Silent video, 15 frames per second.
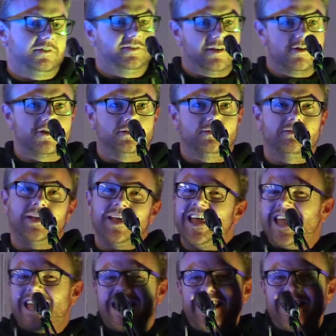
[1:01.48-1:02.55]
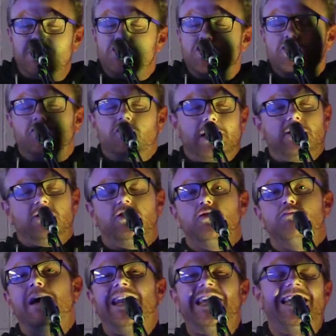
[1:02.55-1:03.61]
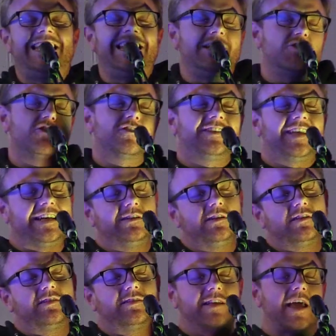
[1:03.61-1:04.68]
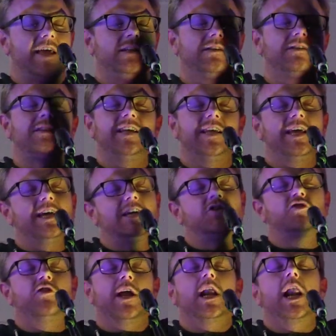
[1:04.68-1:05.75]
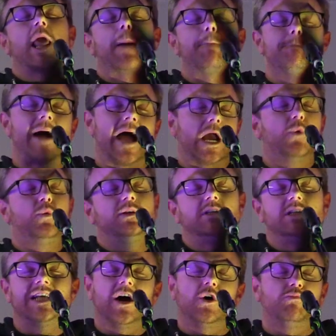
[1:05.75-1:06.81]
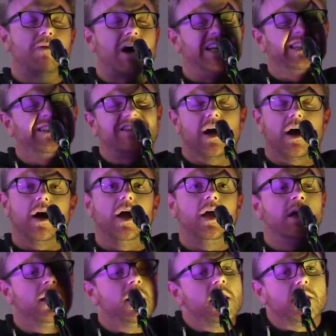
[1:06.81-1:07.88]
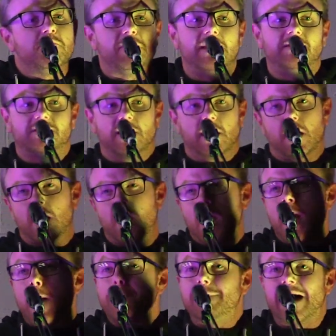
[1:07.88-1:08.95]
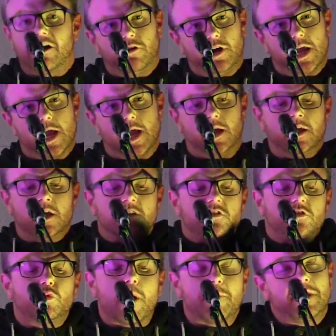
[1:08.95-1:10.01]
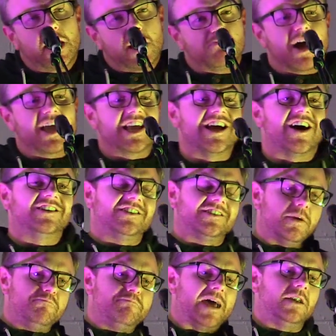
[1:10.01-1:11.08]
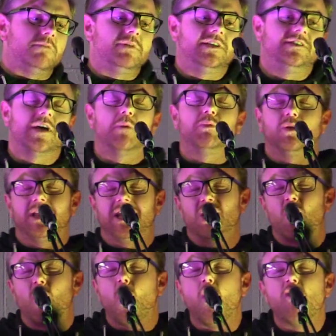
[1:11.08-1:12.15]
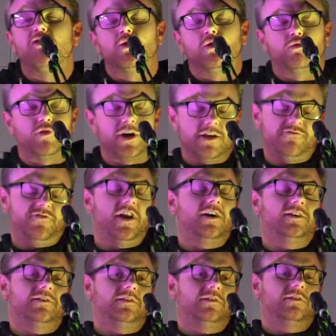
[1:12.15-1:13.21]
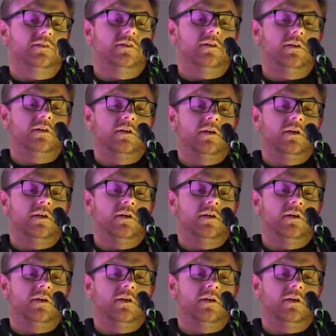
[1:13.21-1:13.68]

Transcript: decision, each drink too many, each tinder stained tear trickling backward down my tongue, meeting, marrying, swimming in my gut to bend me double in awful reflux,